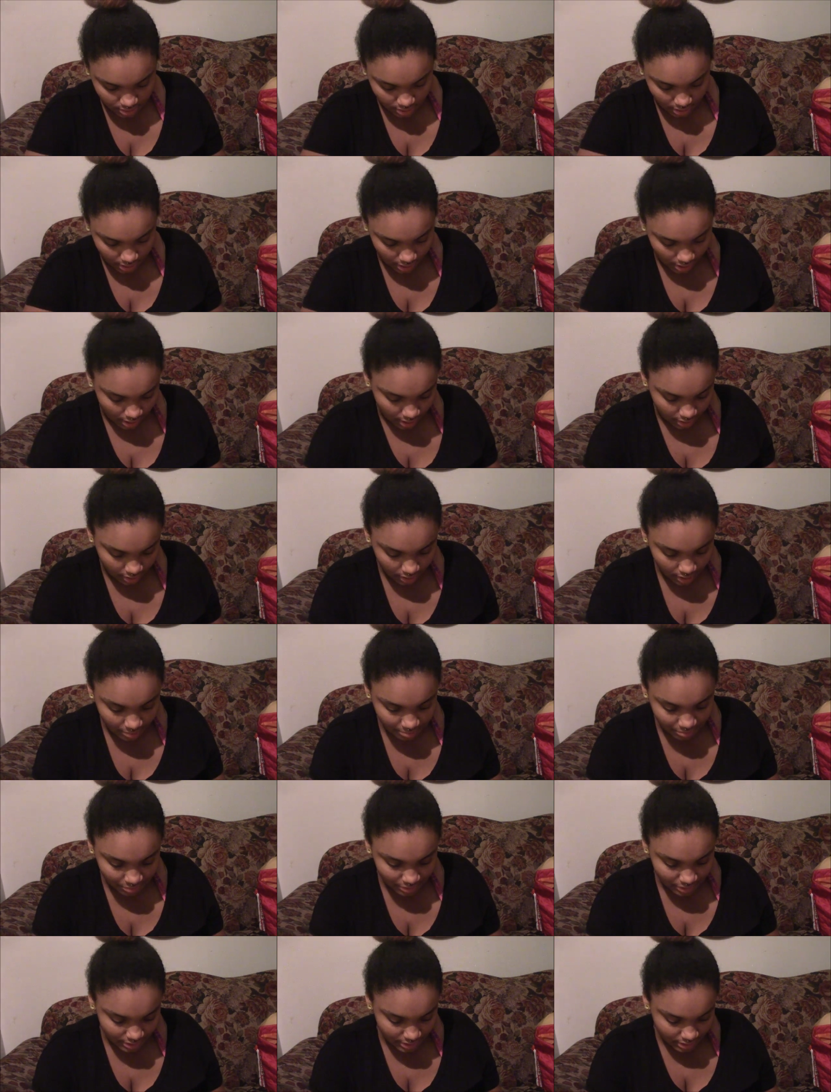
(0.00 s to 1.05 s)
I had a
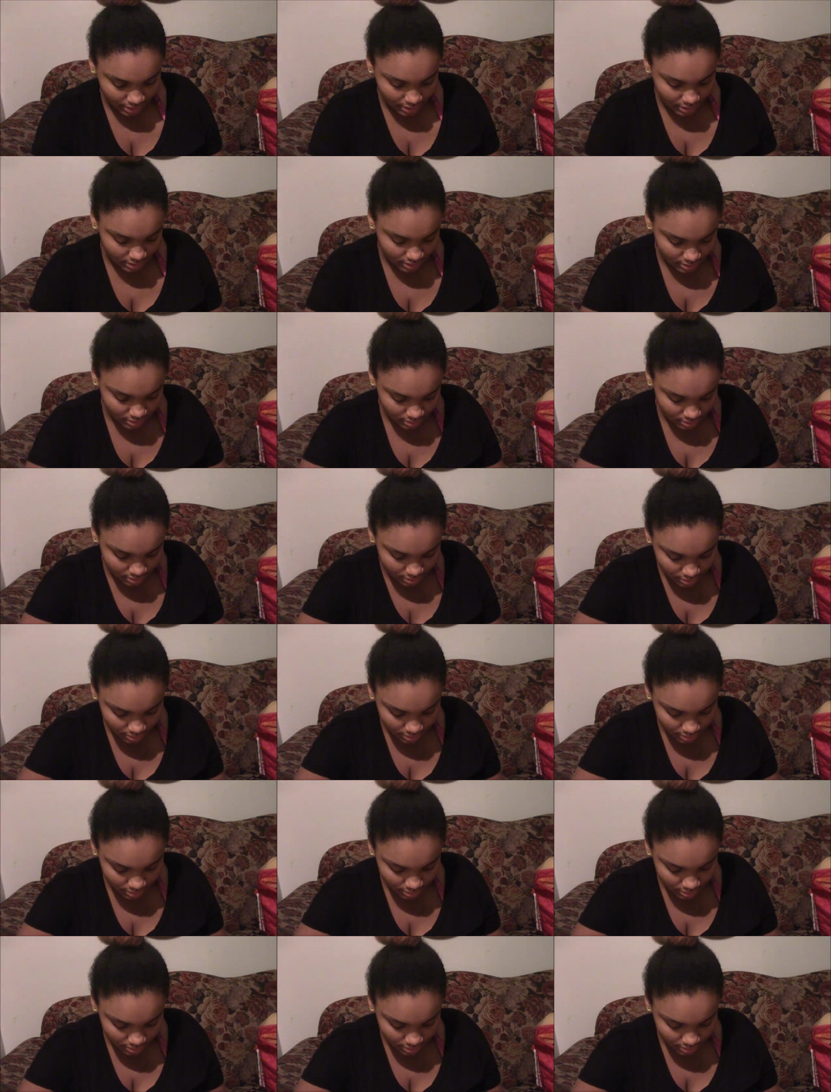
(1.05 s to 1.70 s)
couple of these.